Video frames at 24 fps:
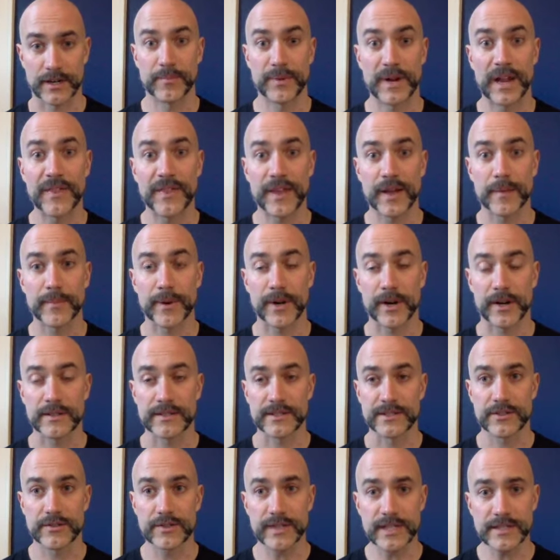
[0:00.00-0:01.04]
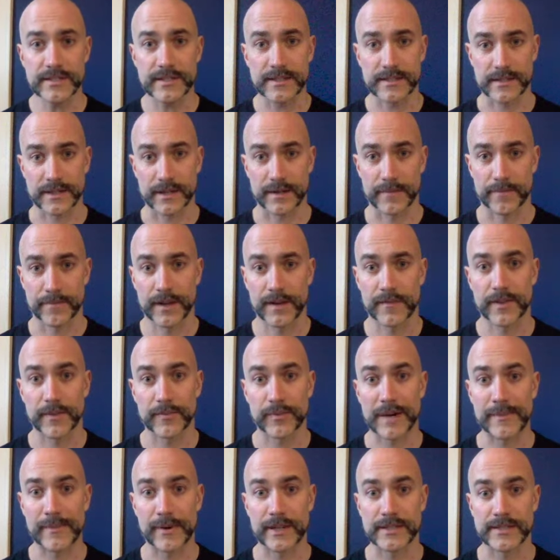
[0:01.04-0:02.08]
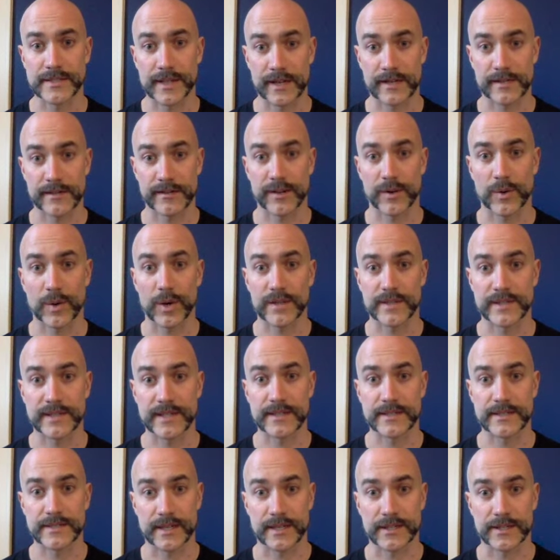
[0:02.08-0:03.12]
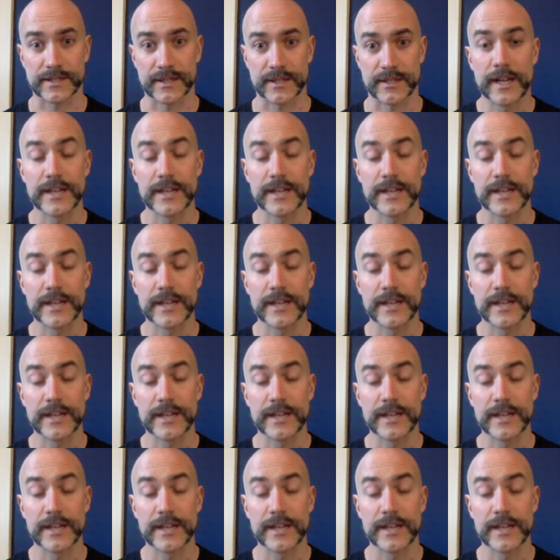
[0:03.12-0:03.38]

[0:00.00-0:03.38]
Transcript: but I think Berkeley's criticism of the primary-secondary quality distinction